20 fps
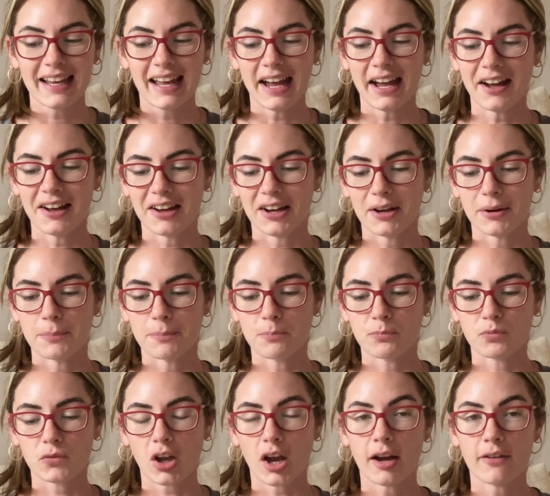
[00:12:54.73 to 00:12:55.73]

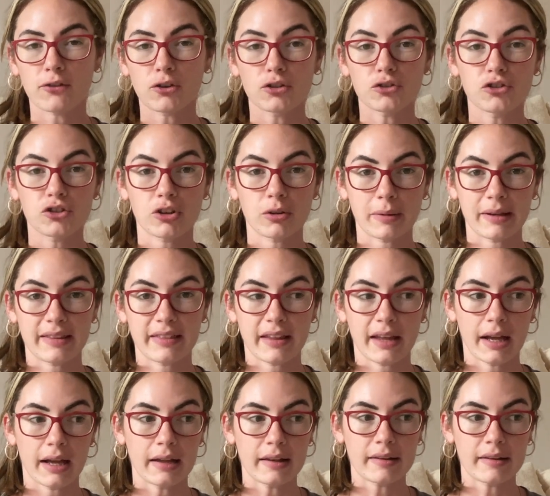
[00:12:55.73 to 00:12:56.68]
I've got two in there.